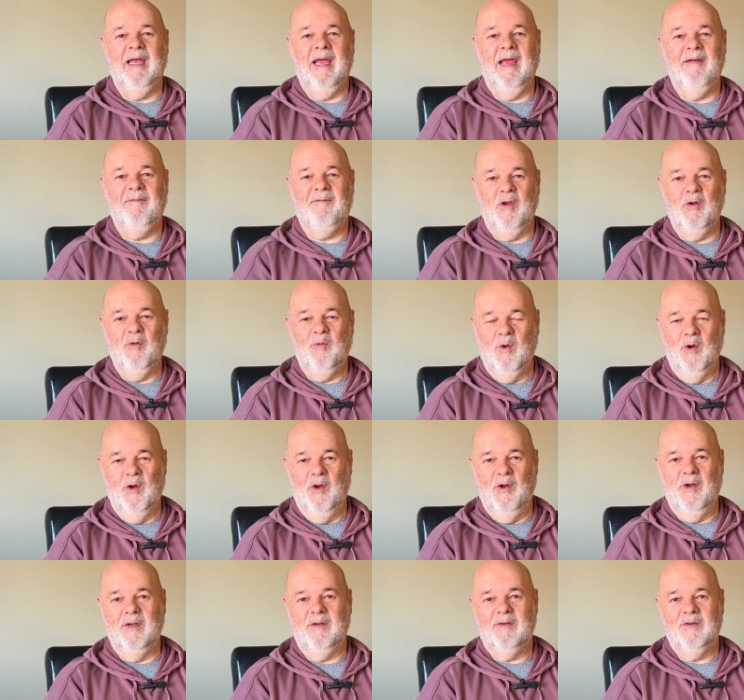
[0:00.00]
if you
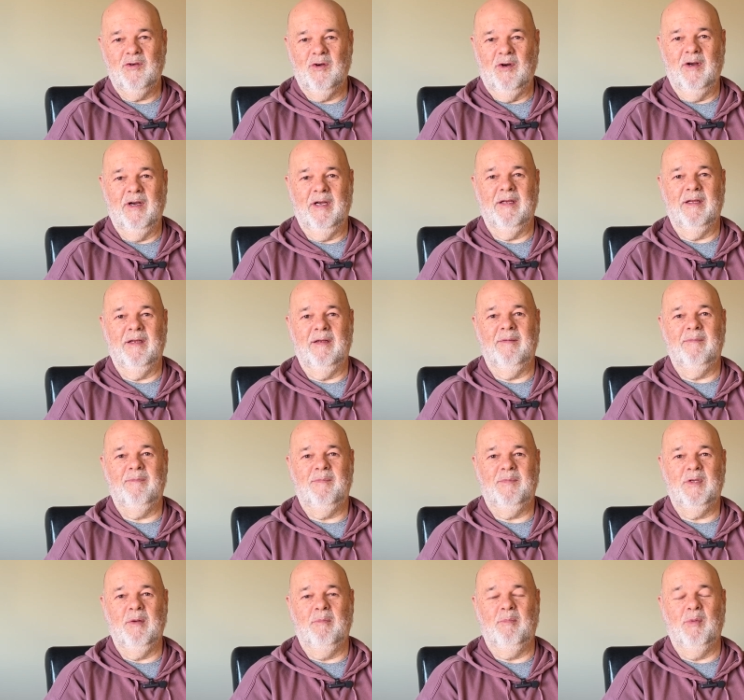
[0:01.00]
were trying to
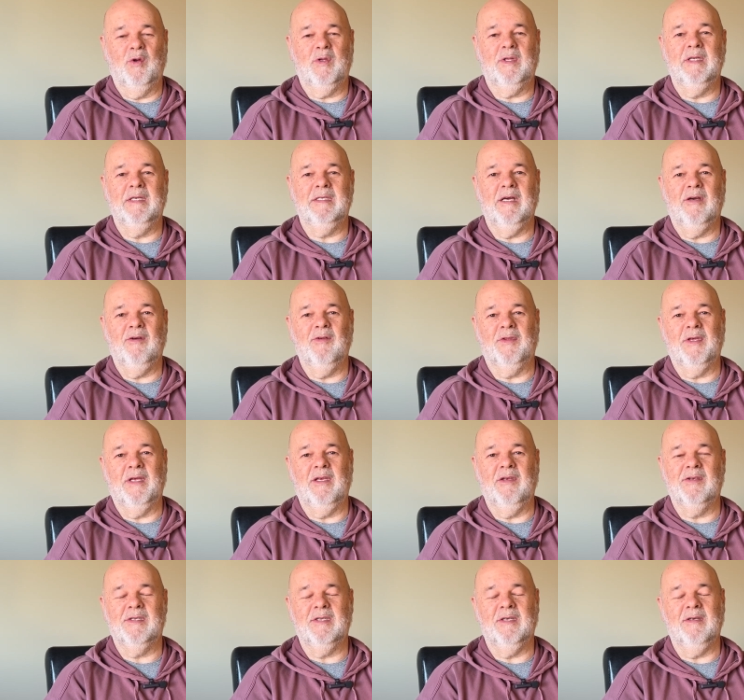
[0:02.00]
book this whole thing
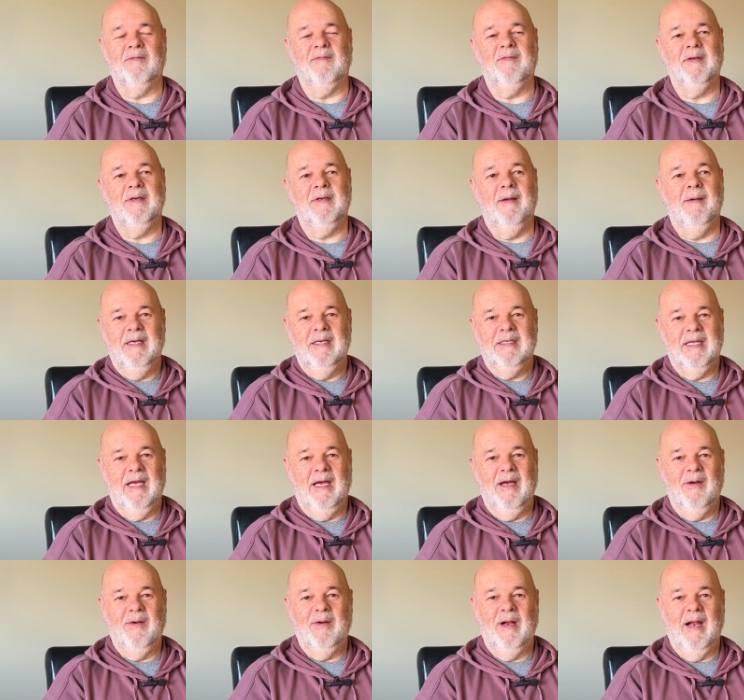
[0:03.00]
yourself.
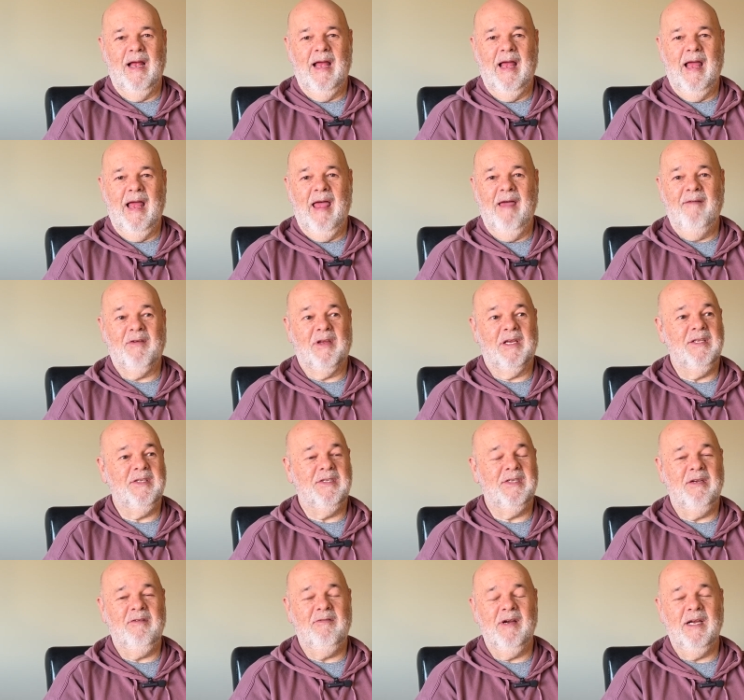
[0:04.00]
So have a
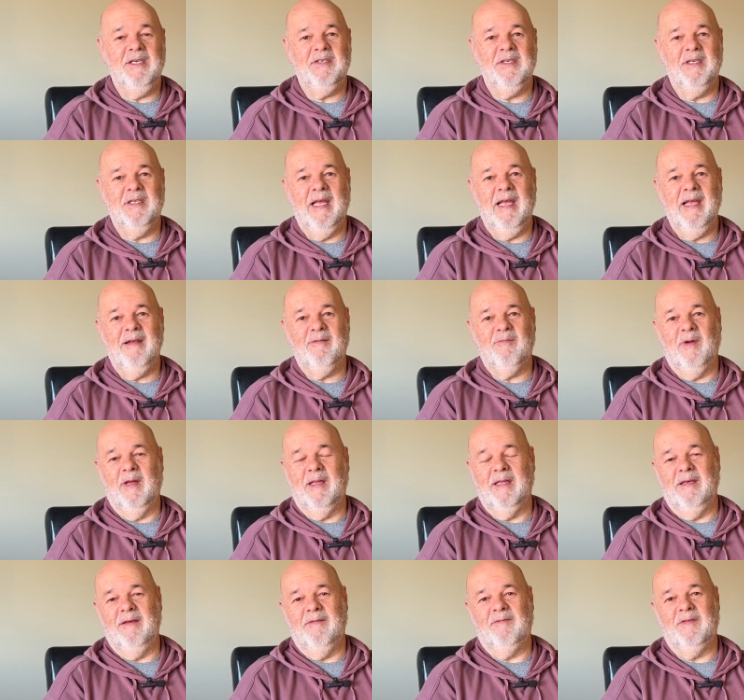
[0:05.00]
consideration of that,
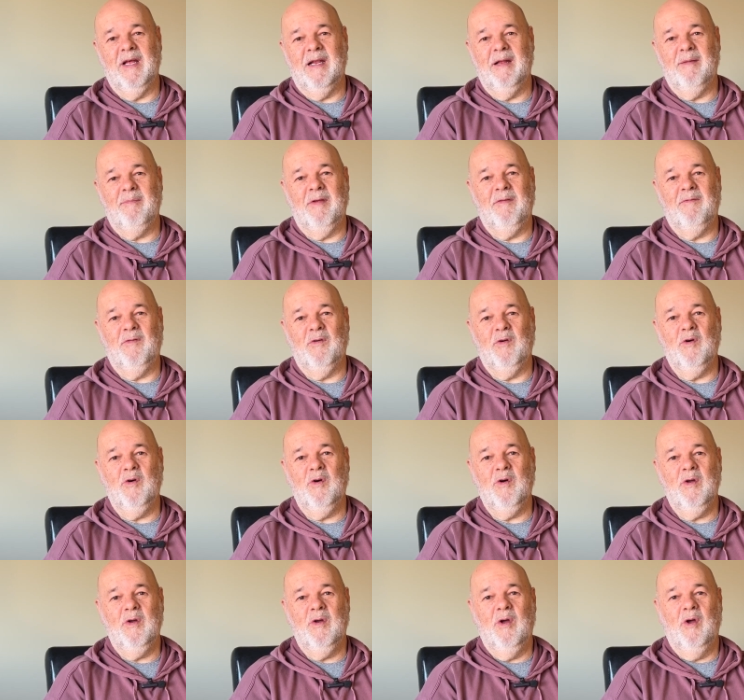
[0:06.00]
whether you've done it
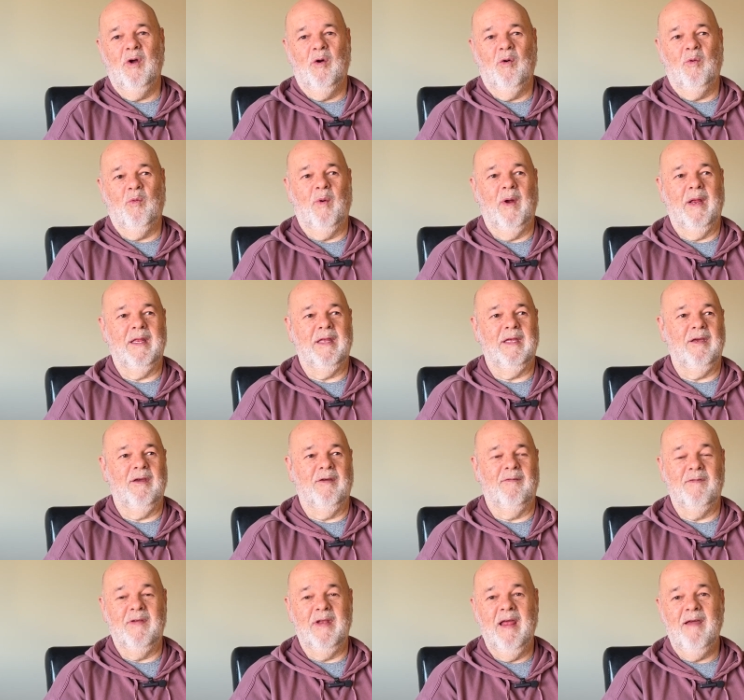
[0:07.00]
before, whether
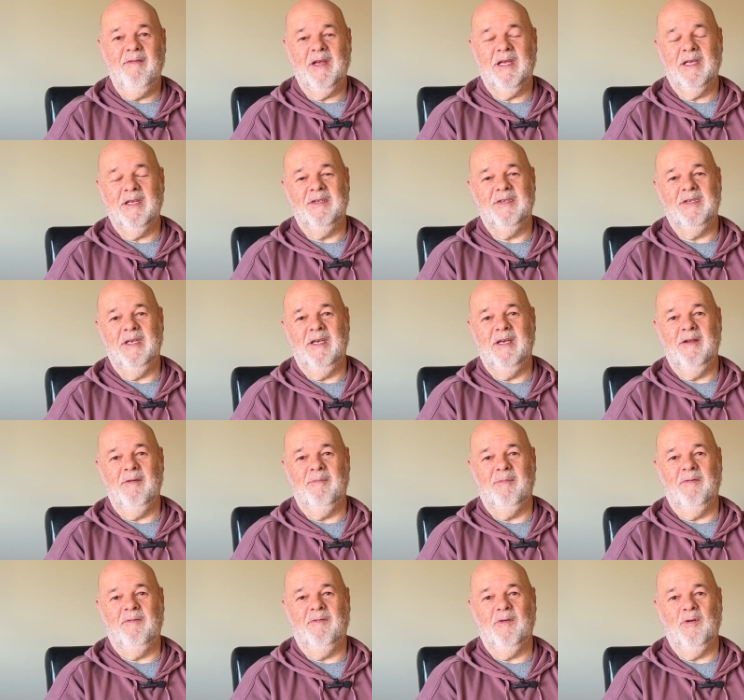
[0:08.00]
you've never considered
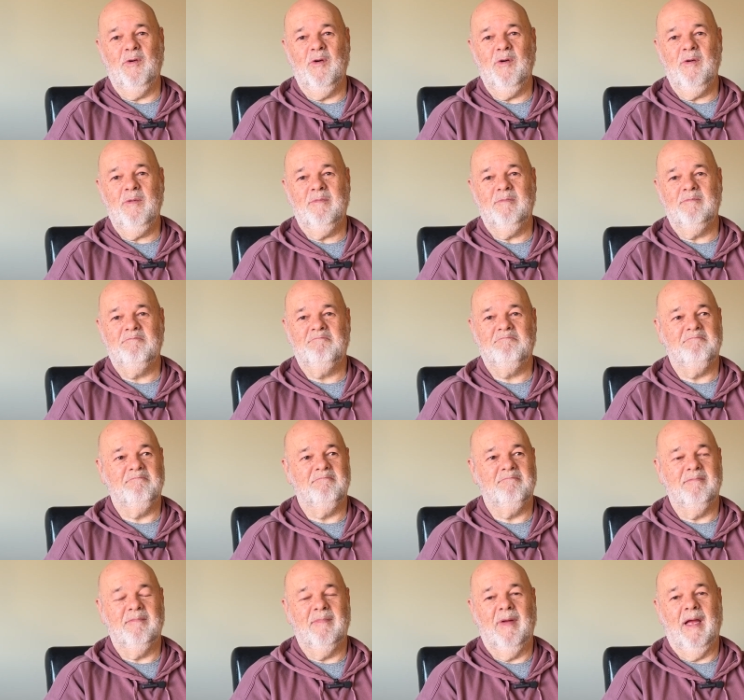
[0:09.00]
it before.
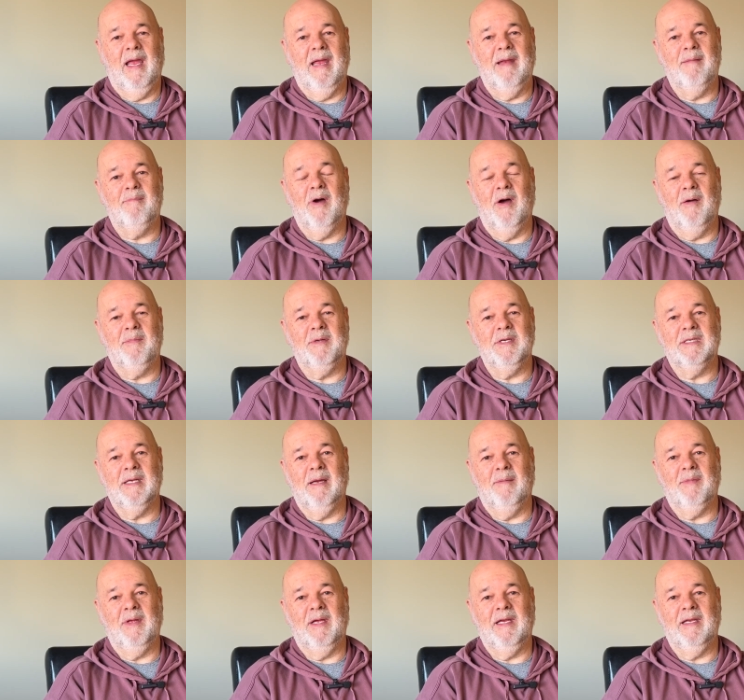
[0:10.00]
It might be
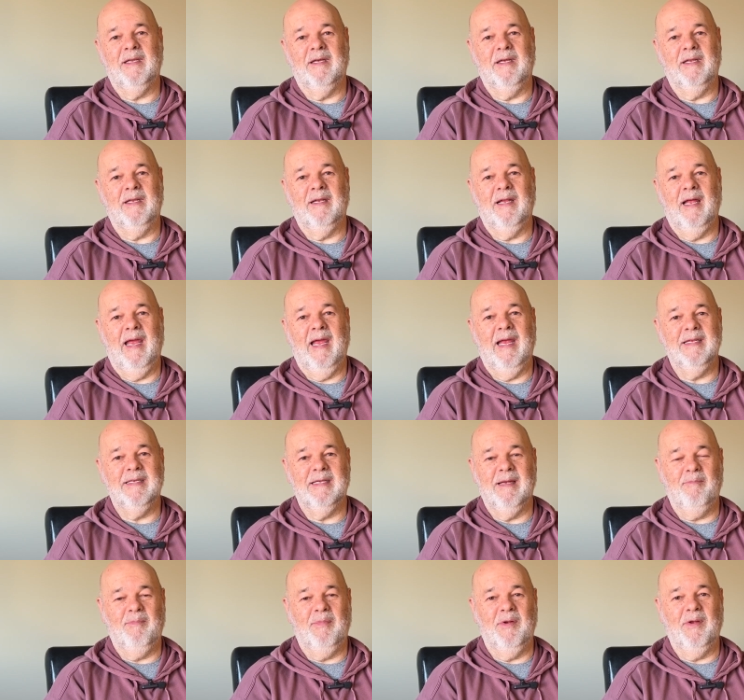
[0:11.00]
something that ends
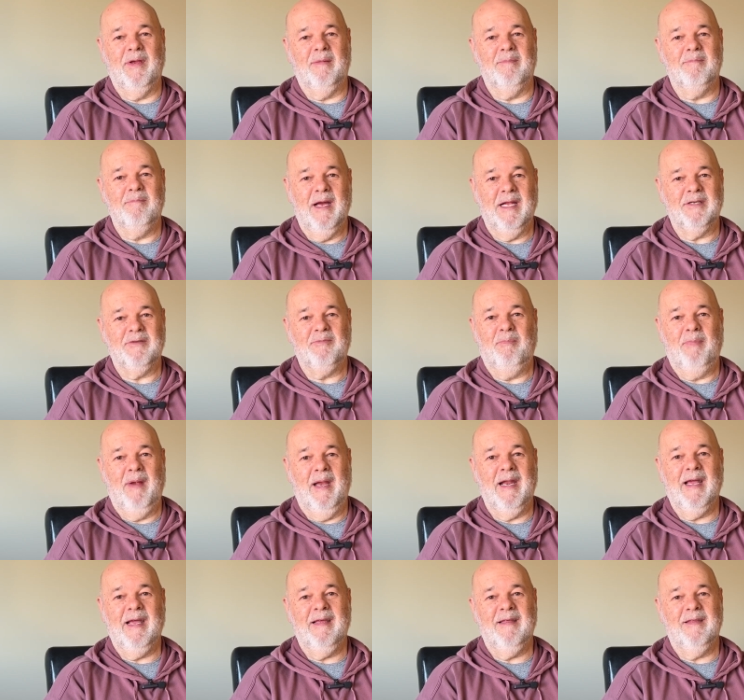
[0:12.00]
up being much
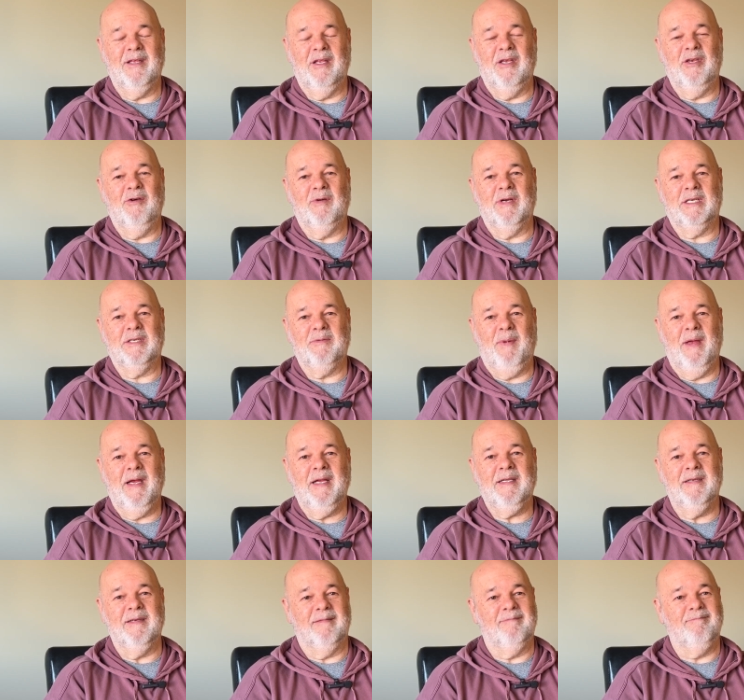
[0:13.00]
better than you
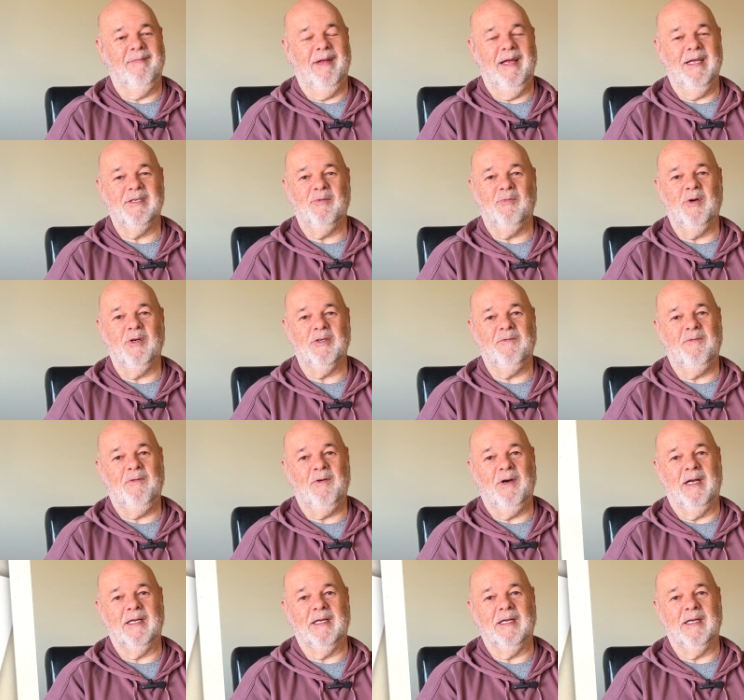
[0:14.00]
expected, as it was for